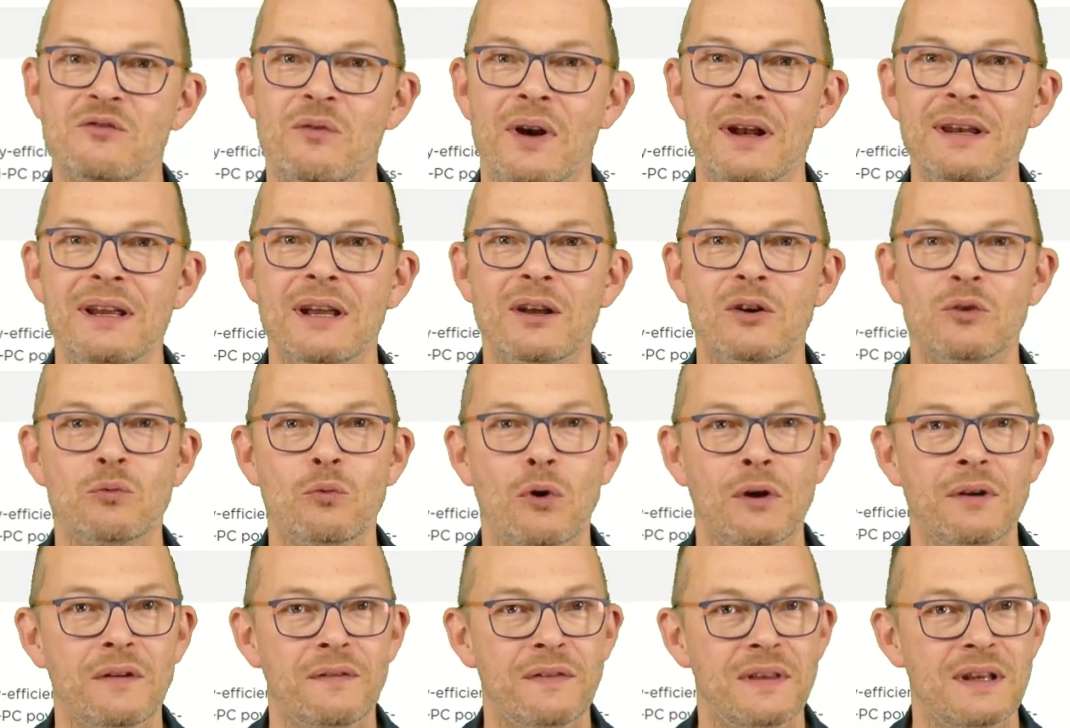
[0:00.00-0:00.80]
running on
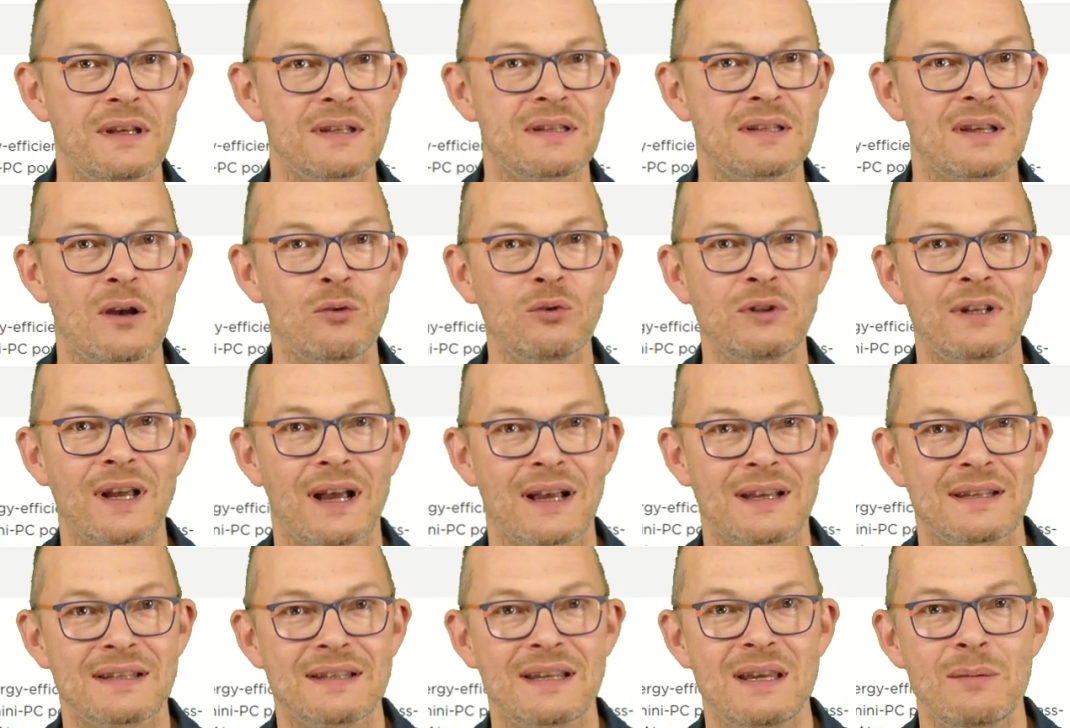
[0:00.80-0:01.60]
one of these
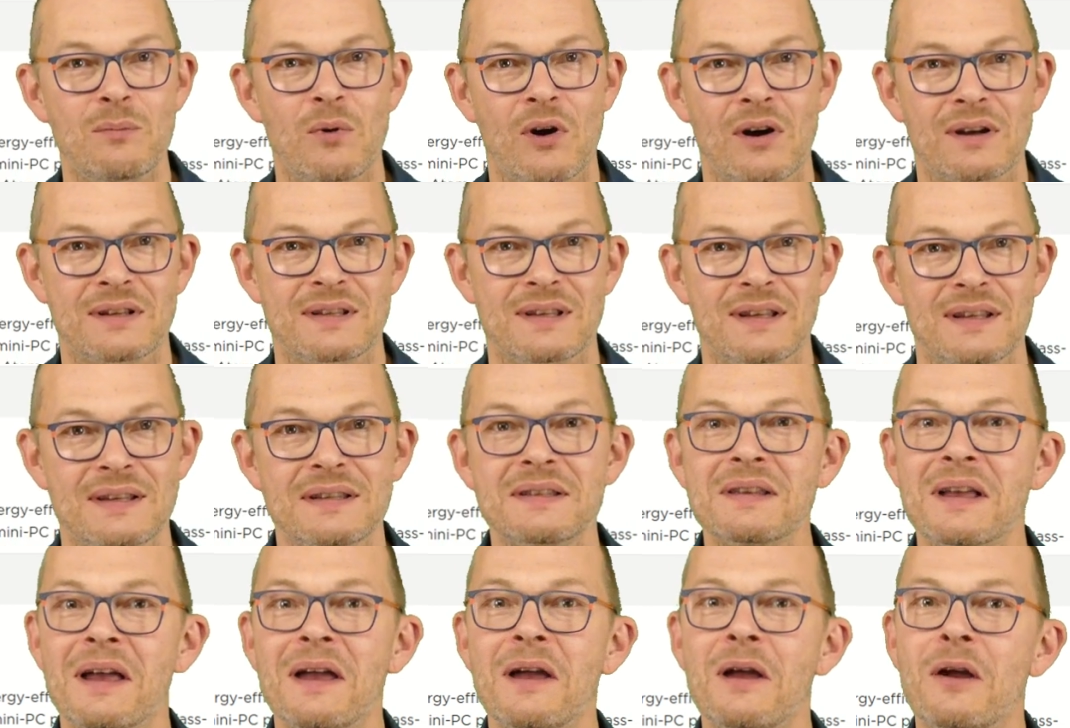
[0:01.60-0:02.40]
Zotac Z
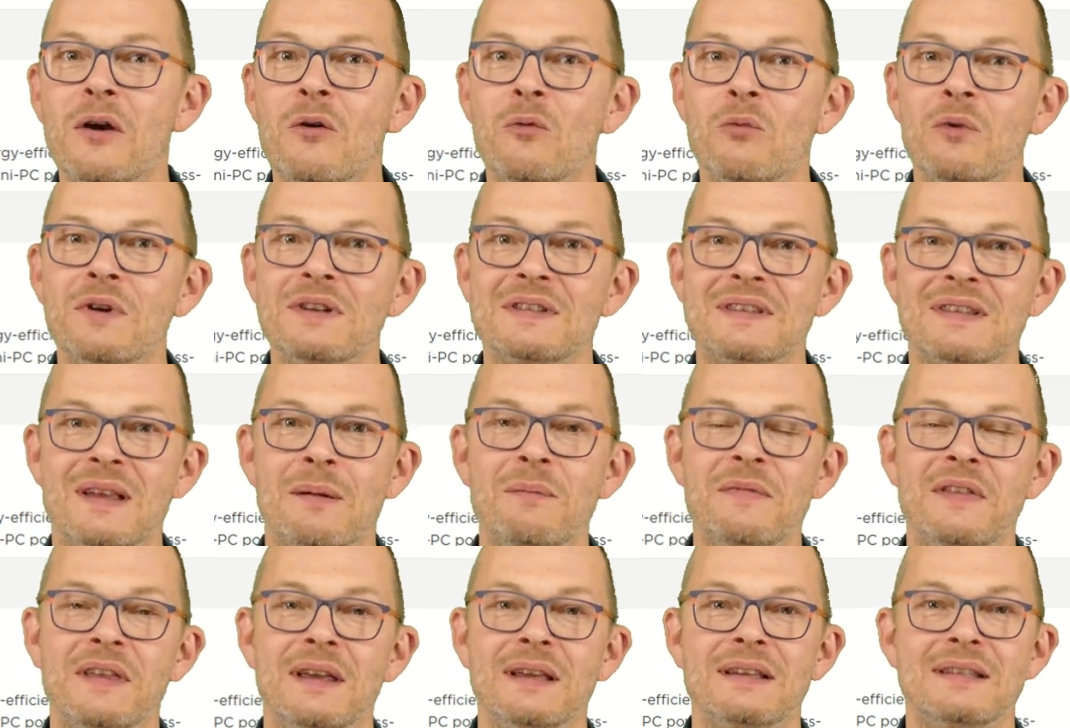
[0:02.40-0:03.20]
boxes with
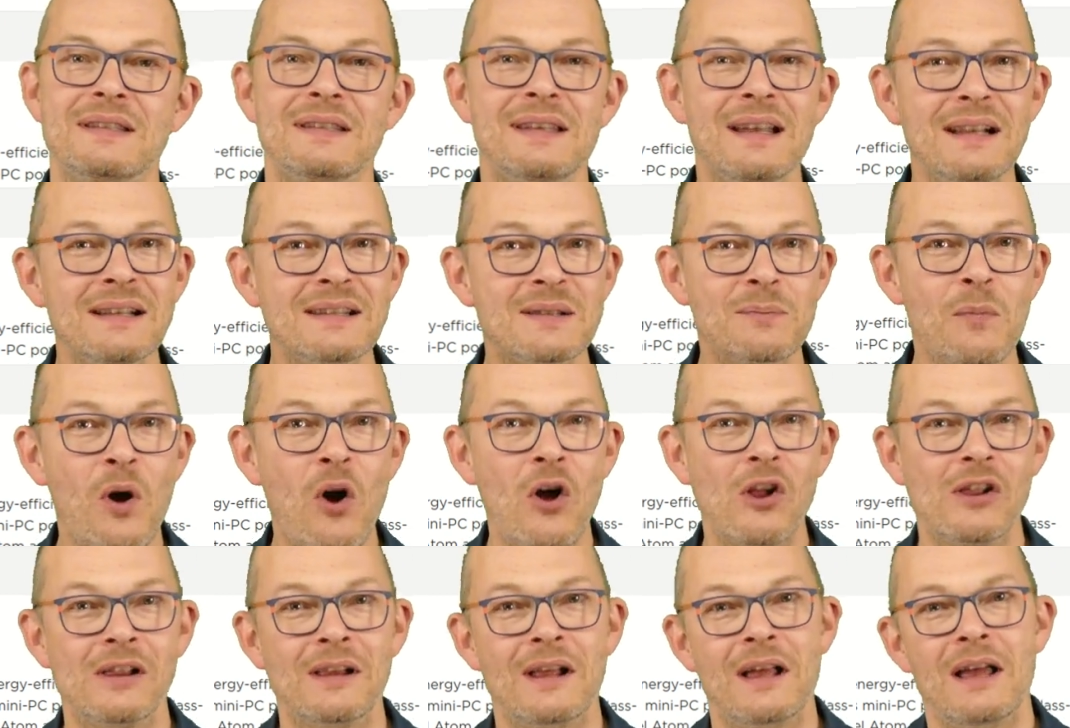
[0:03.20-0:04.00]
something still
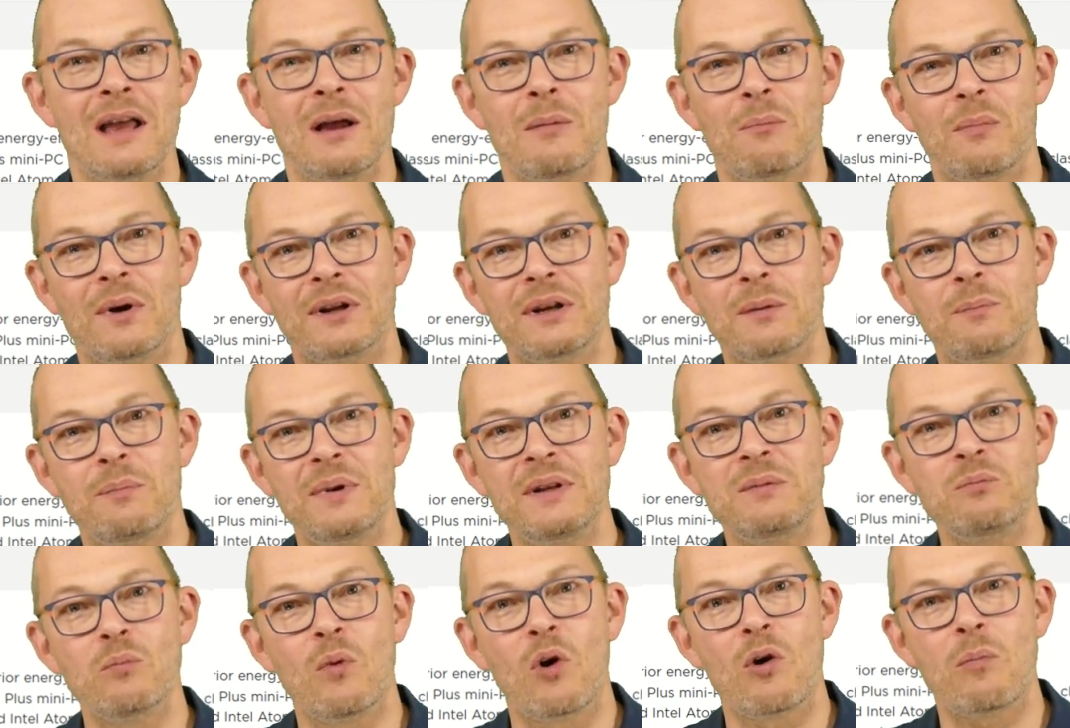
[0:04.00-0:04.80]
small but a
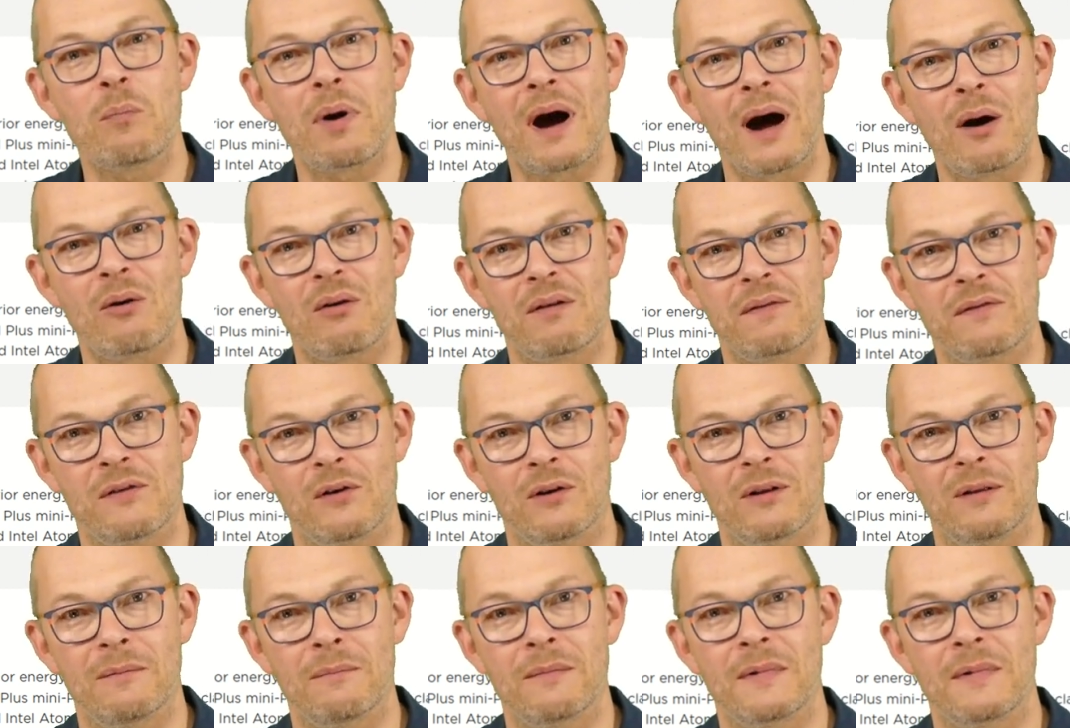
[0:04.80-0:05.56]
bit more powerful.